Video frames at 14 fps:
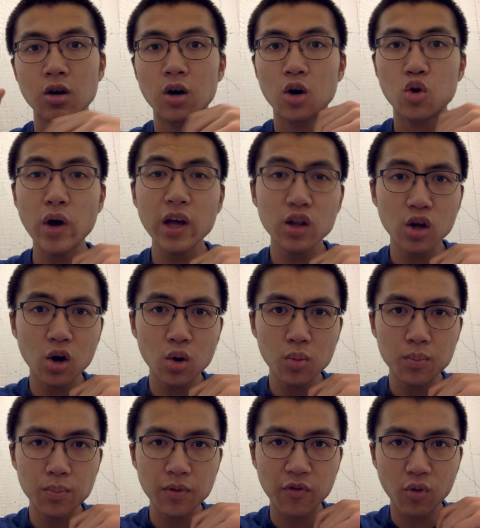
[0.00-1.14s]
Quick
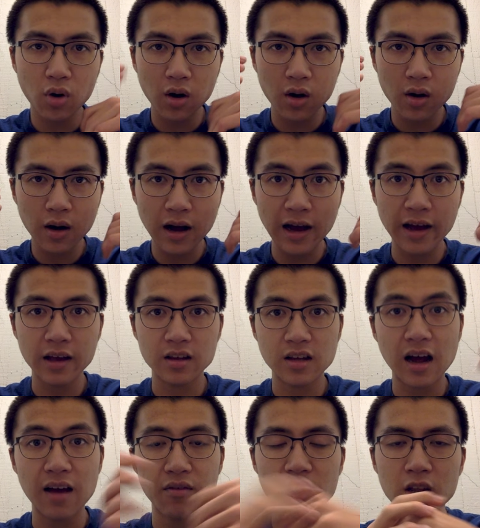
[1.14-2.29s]
note before I
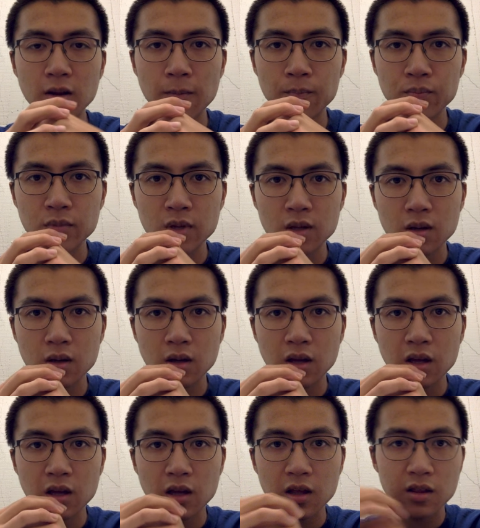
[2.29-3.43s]
dive in.
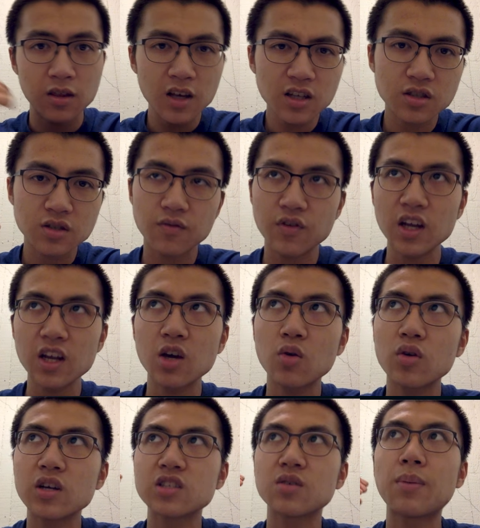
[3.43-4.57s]
This video
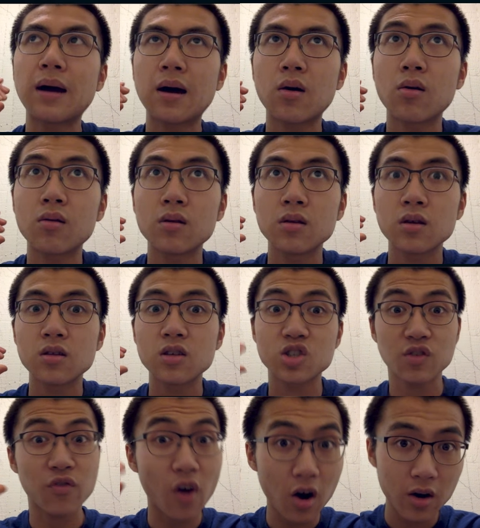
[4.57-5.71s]
is about the
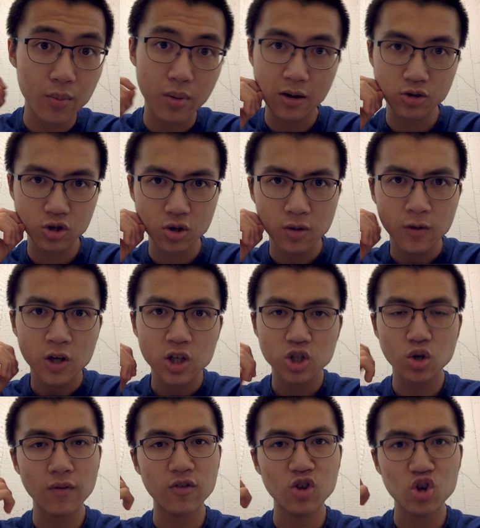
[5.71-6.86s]
Safari browser. So
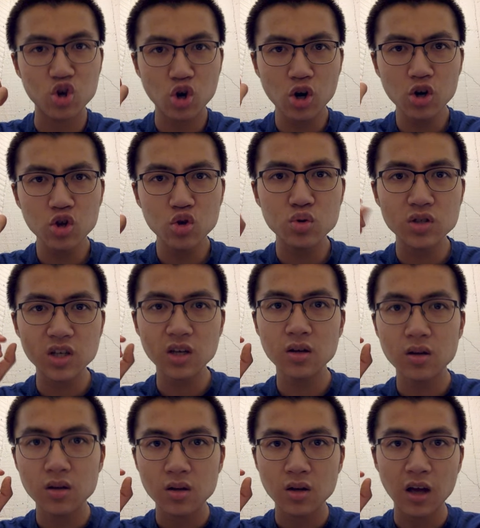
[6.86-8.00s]
if you're
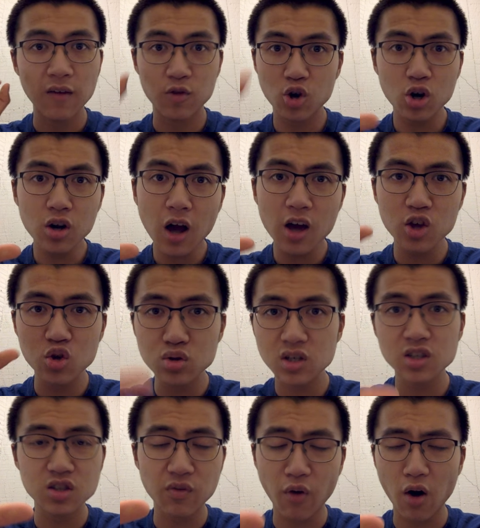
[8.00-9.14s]
not using
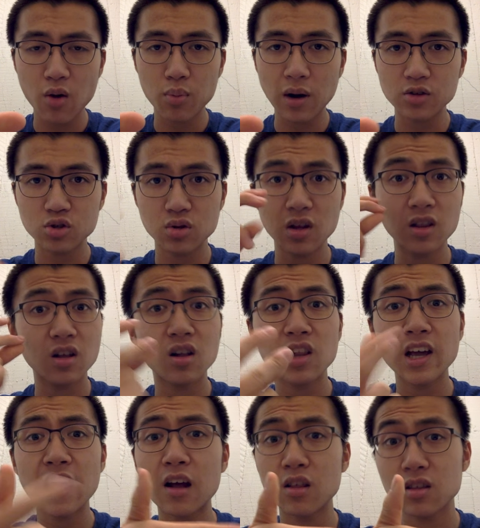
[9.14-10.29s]
Safari browser, then click
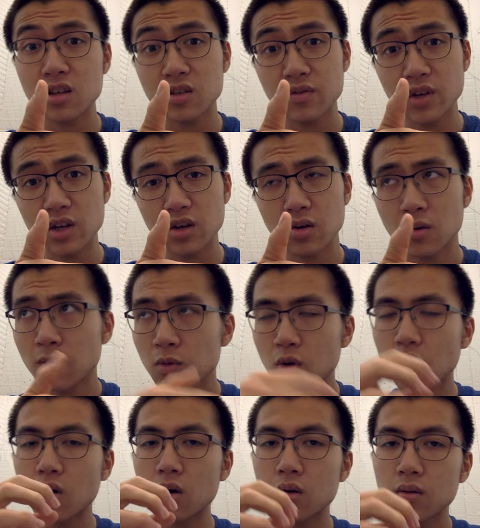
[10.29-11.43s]
out of this video.
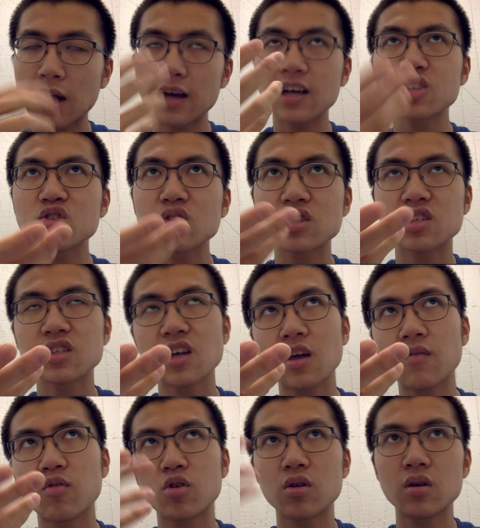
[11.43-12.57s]
Or I guess you can stay if
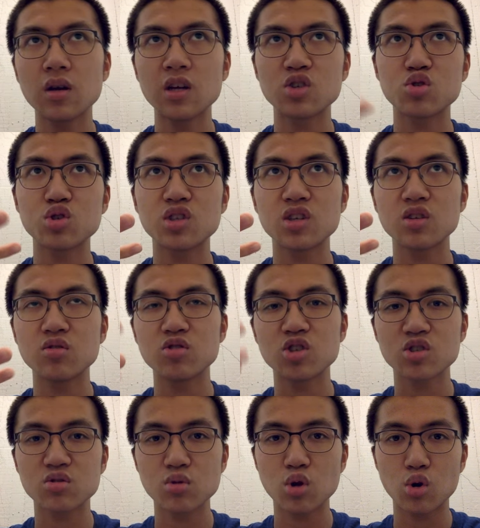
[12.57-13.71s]
you're interested in
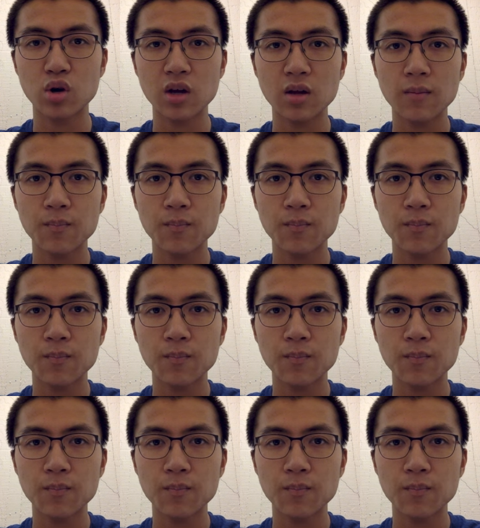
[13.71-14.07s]
just learning.